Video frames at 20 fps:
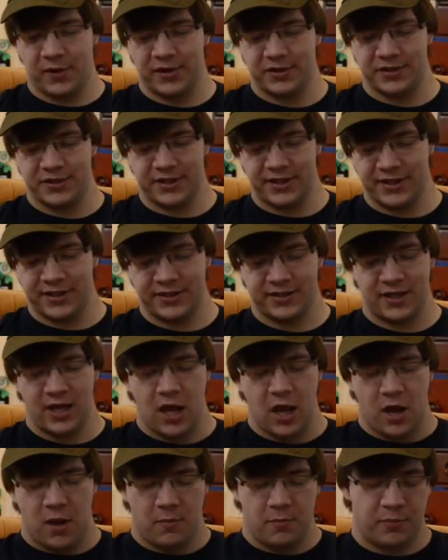punch is,
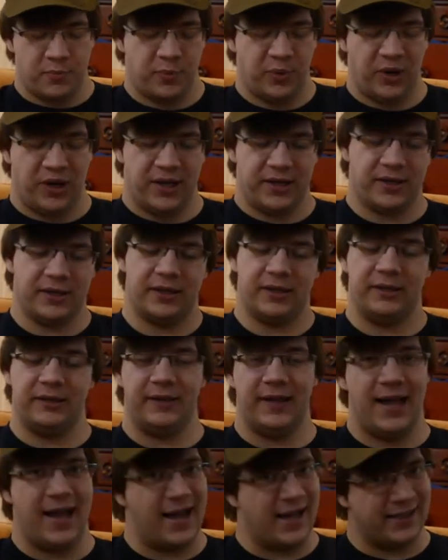but
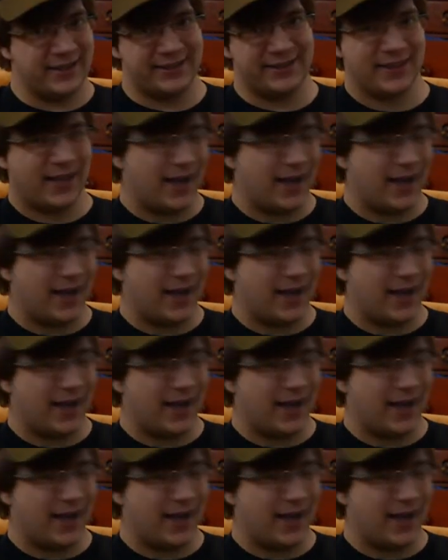alas,